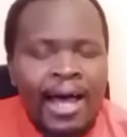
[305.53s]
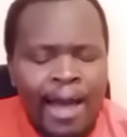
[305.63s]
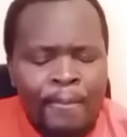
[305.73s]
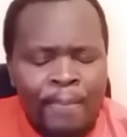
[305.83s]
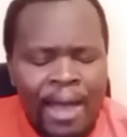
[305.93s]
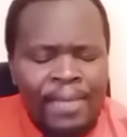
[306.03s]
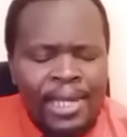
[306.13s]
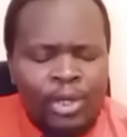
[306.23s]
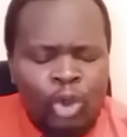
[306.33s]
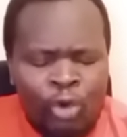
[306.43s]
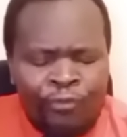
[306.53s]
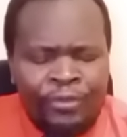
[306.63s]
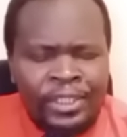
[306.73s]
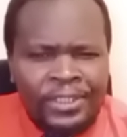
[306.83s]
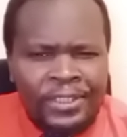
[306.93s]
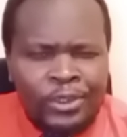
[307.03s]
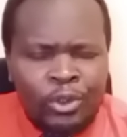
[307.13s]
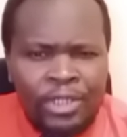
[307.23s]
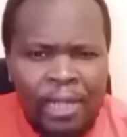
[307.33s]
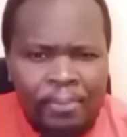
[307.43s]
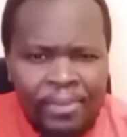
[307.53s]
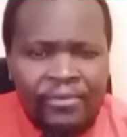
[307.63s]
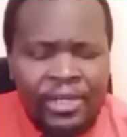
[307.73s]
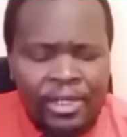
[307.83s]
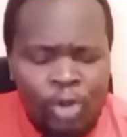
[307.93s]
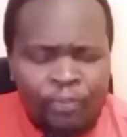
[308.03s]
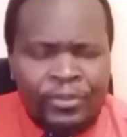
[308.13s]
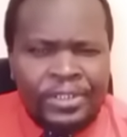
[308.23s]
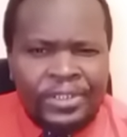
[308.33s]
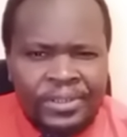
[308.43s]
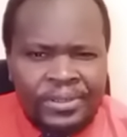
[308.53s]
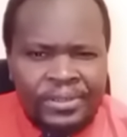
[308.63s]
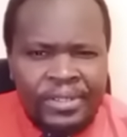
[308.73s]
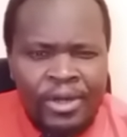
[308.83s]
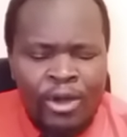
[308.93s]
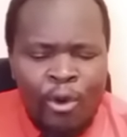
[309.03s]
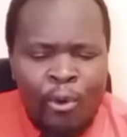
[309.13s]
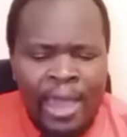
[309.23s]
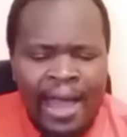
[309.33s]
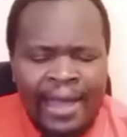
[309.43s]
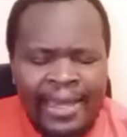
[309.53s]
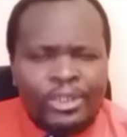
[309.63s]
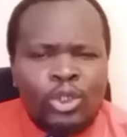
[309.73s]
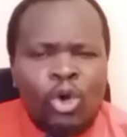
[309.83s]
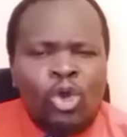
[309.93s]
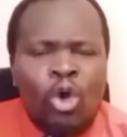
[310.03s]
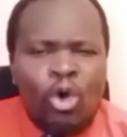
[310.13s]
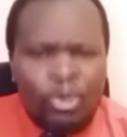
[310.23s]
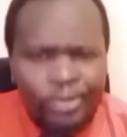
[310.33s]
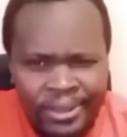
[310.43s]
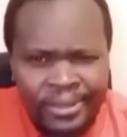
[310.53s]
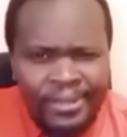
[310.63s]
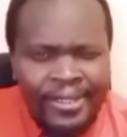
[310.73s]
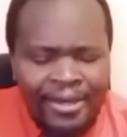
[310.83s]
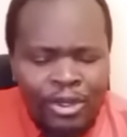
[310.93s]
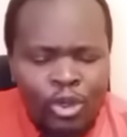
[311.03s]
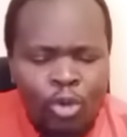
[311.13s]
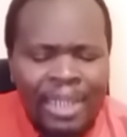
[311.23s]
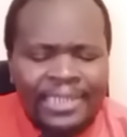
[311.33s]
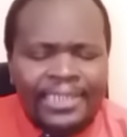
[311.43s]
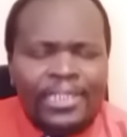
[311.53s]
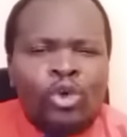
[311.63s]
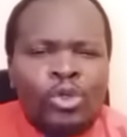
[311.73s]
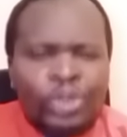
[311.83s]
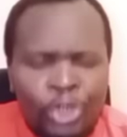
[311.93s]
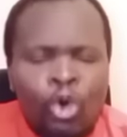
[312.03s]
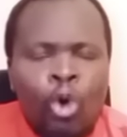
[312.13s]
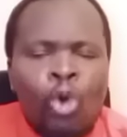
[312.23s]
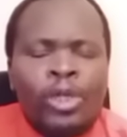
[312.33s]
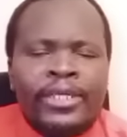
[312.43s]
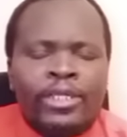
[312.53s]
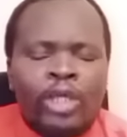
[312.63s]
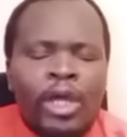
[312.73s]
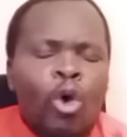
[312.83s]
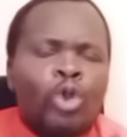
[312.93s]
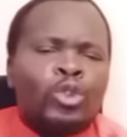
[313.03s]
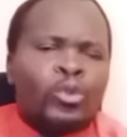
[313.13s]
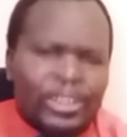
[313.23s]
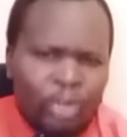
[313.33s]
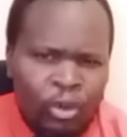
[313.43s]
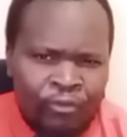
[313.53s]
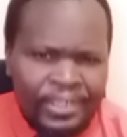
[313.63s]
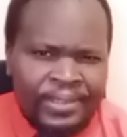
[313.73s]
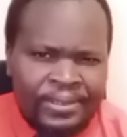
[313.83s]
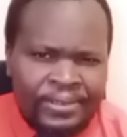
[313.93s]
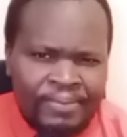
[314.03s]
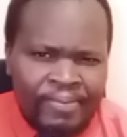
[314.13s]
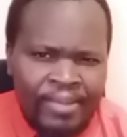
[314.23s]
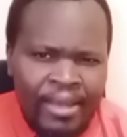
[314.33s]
A public office is not a private office, where against all odds, you must still continue holding on to that office.